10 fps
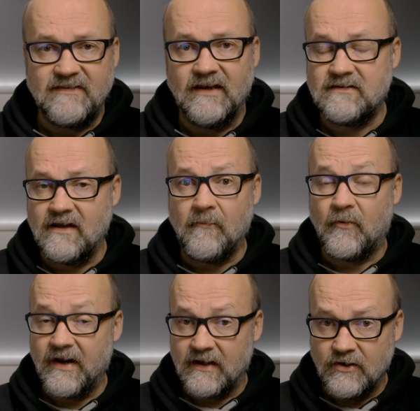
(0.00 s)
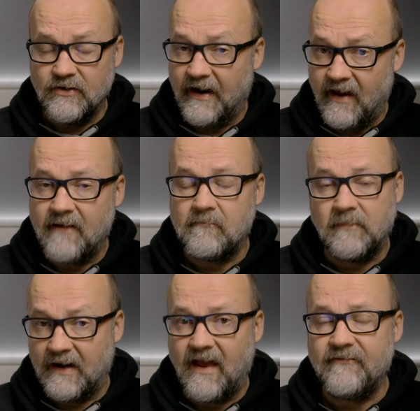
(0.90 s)
that they are pretty good, and I have,
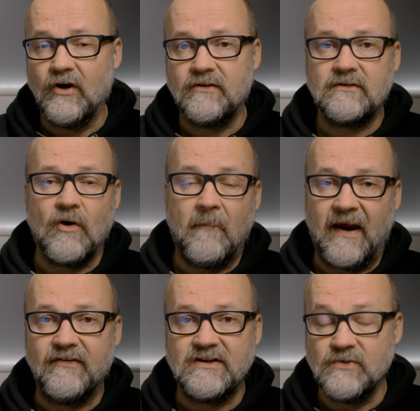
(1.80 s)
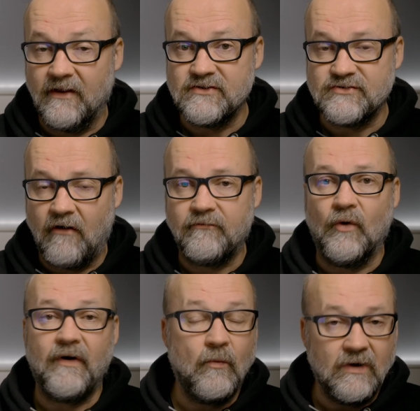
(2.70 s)
but I have not compared it to other
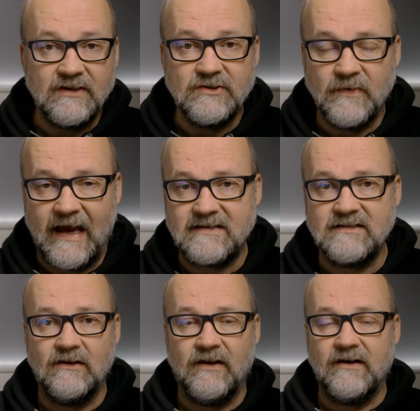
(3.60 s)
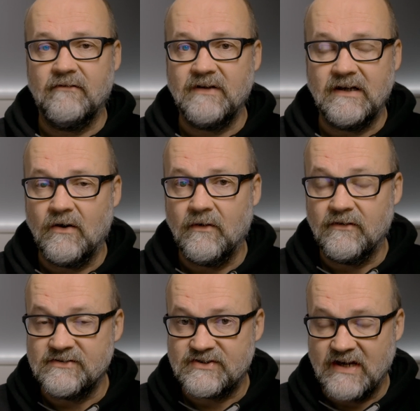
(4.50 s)
software. I will do that in a later video in
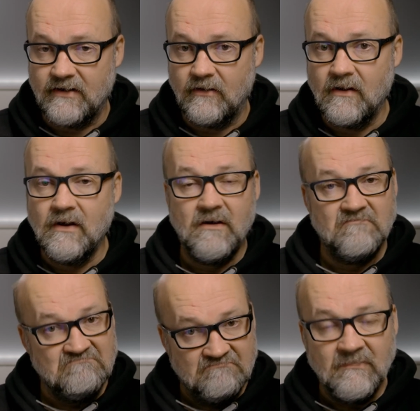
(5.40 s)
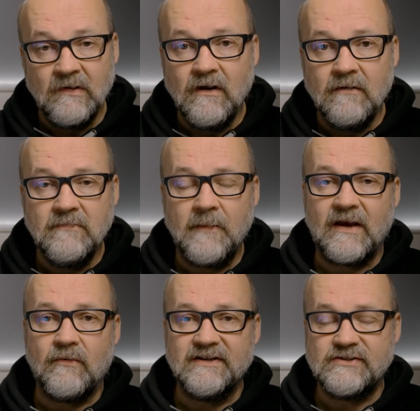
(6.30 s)
this channel, maybe
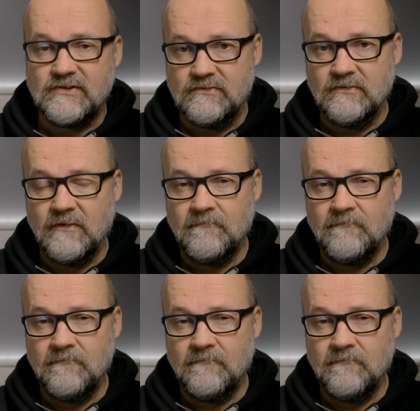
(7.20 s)
quite soon.